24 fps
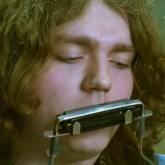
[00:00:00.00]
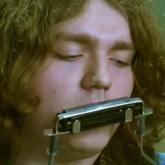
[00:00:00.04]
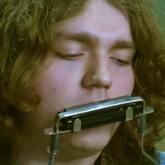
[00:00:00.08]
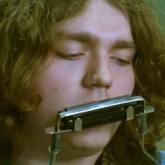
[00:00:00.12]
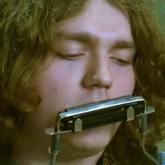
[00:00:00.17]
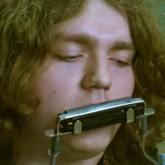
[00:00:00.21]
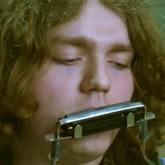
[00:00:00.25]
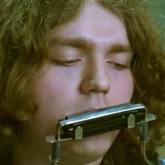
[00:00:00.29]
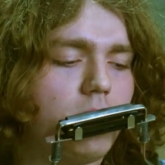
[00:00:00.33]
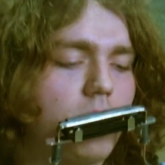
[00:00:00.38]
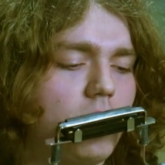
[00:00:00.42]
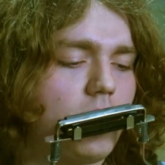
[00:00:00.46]
but
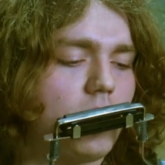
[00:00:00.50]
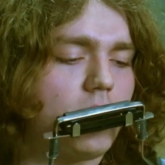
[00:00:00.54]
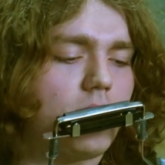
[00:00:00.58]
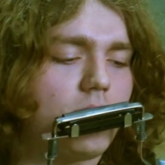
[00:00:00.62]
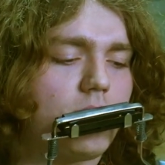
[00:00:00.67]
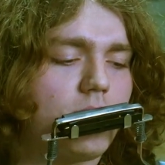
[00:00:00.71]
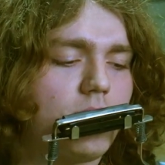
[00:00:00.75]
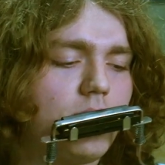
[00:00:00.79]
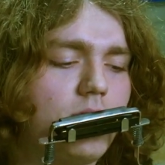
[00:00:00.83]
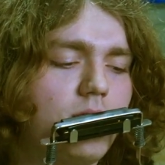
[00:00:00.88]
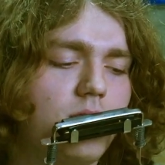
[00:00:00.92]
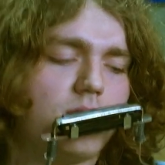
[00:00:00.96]
you
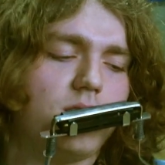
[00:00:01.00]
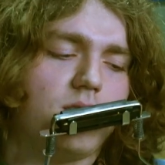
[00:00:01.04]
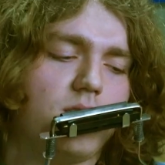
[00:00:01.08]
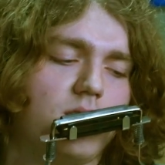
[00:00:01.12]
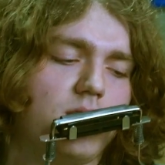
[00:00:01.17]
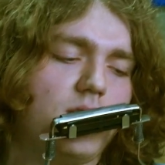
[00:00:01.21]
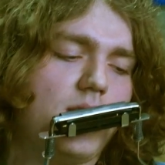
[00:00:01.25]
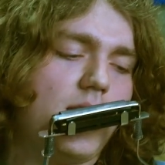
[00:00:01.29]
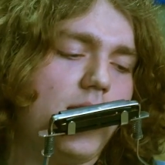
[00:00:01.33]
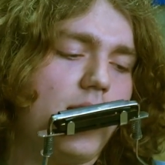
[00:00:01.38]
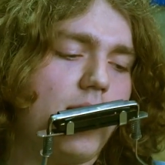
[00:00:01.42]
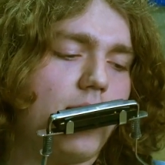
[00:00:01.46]
couldn't
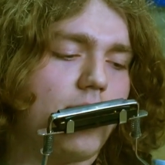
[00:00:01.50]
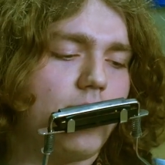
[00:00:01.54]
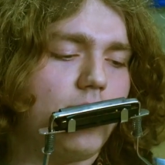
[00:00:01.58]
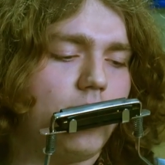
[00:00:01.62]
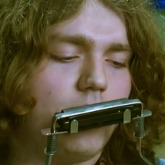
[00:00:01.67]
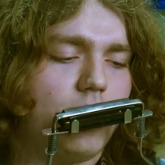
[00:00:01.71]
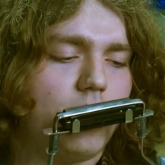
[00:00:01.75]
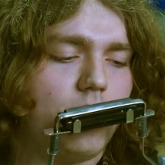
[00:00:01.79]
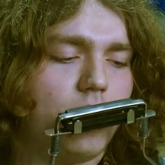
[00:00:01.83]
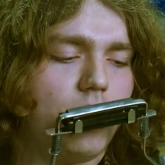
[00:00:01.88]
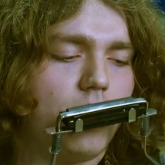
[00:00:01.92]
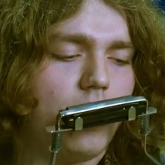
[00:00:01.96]
see
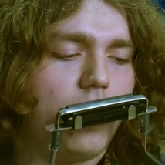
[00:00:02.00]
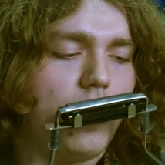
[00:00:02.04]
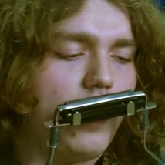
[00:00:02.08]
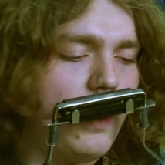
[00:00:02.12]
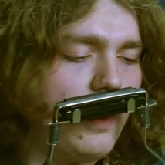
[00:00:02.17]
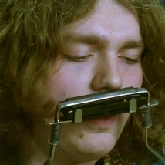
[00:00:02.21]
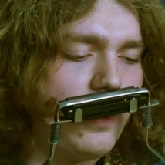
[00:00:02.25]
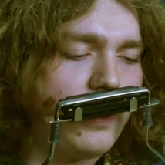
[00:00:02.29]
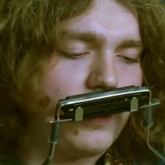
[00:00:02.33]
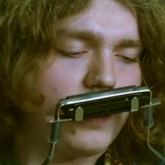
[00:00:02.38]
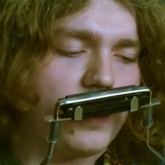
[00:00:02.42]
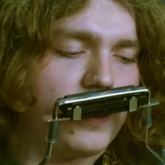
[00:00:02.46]

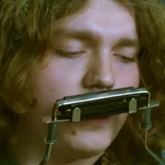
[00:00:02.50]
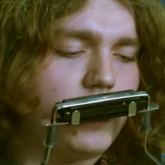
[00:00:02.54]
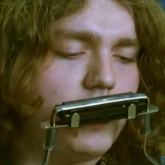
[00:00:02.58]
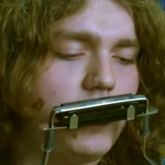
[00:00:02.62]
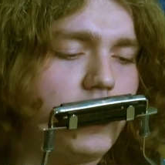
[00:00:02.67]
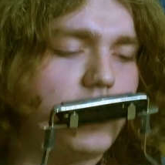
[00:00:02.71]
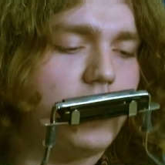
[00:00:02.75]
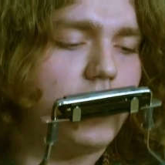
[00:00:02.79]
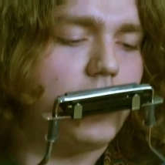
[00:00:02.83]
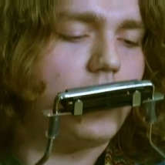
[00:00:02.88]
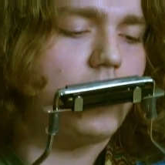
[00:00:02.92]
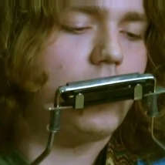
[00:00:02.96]
it,
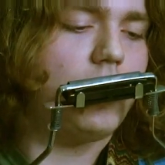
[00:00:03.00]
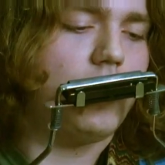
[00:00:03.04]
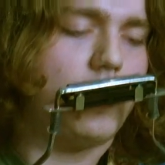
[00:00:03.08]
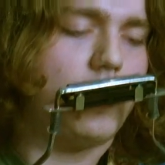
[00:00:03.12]
could you?